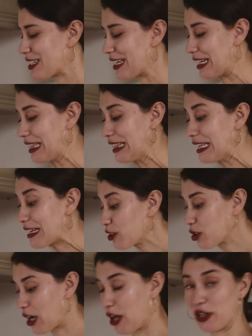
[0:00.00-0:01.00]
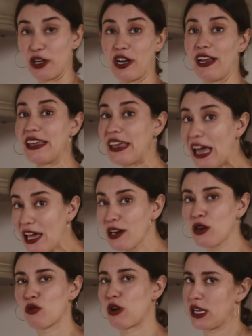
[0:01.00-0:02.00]
to get a little color. Again,
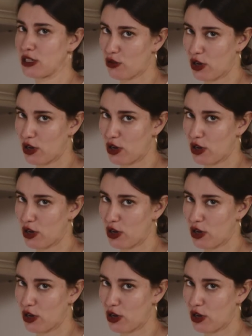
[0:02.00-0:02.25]
Ryan's